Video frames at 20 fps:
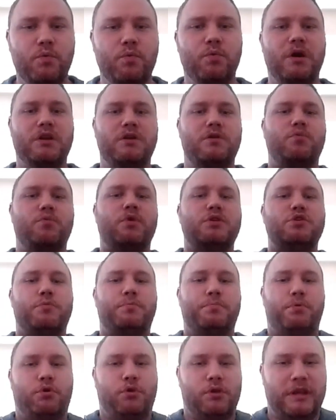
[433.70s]
when when you're
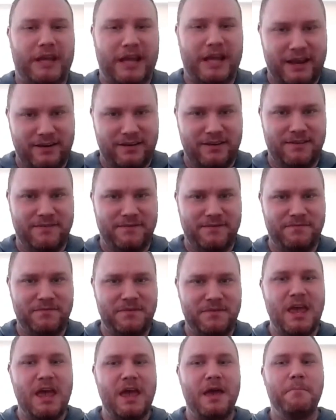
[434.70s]
pulling in
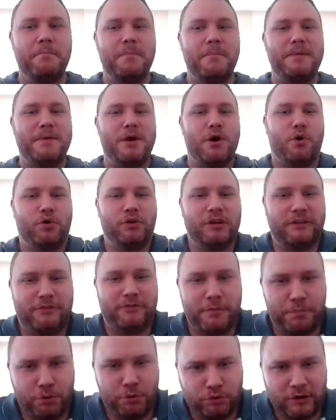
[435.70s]
maybe only
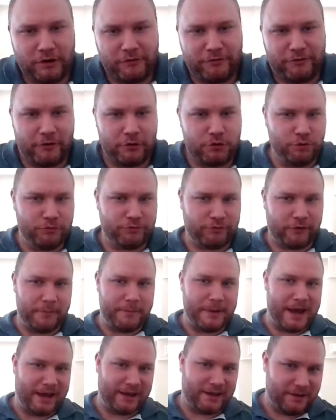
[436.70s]
if you pull too far
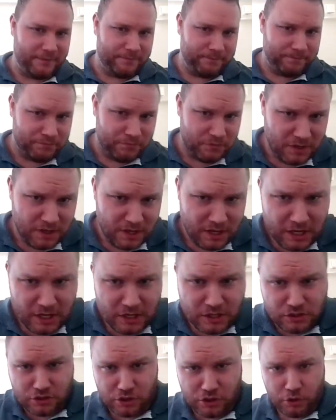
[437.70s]
back
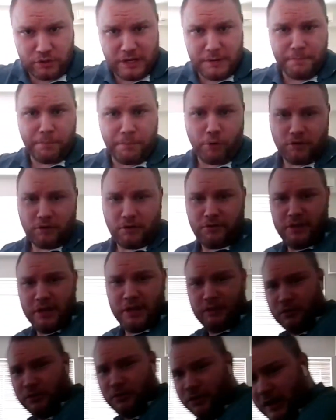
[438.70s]
so the important
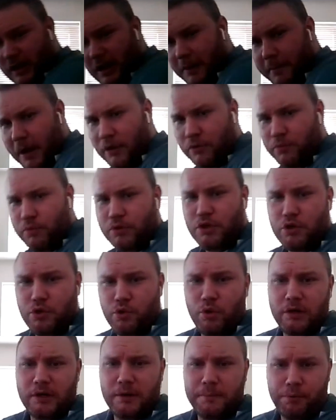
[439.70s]
thing to think about when you're
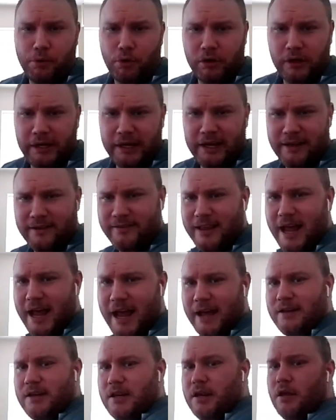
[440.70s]
doing the pulling is
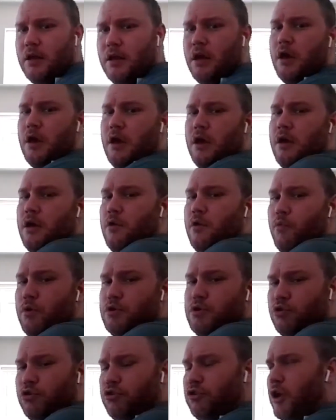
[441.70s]
that when you